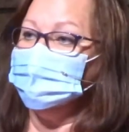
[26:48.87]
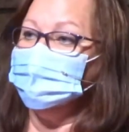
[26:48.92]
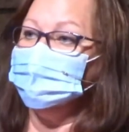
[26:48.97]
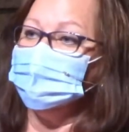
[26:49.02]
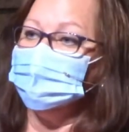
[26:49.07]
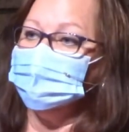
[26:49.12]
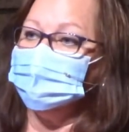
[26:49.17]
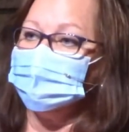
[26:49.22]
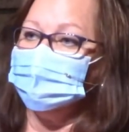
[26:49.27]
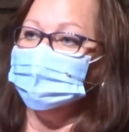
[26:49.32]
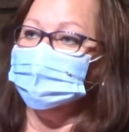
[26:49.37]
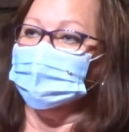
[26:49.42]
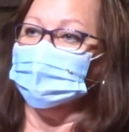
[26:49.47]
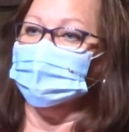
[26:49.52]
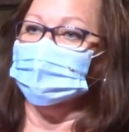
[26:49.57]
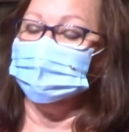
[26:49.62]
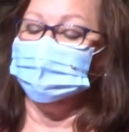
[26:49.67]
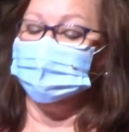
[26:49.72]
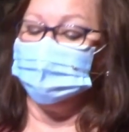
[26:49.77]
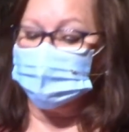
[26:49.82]
who will
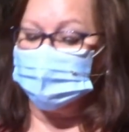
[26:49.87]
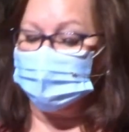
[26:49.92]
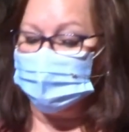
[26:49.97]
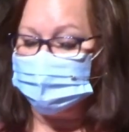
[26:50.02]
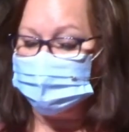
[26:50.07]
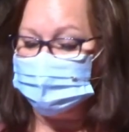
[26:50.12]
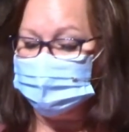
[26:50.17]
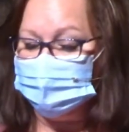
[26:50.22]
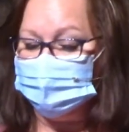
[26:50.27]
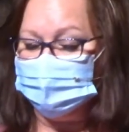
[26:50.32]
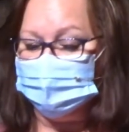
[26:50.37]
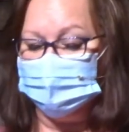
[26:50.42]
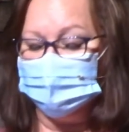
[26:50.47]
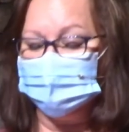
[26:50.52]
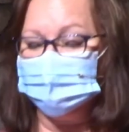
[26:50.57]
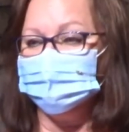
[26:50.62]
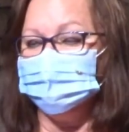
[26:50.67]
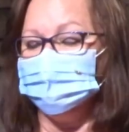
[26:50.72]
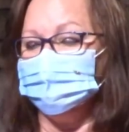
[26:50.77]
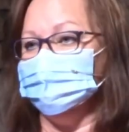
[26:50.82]
provide for our
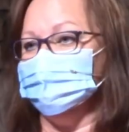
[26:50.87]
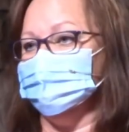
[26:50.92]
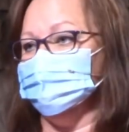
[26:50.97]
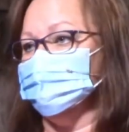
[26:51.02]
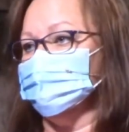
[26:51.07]
needs.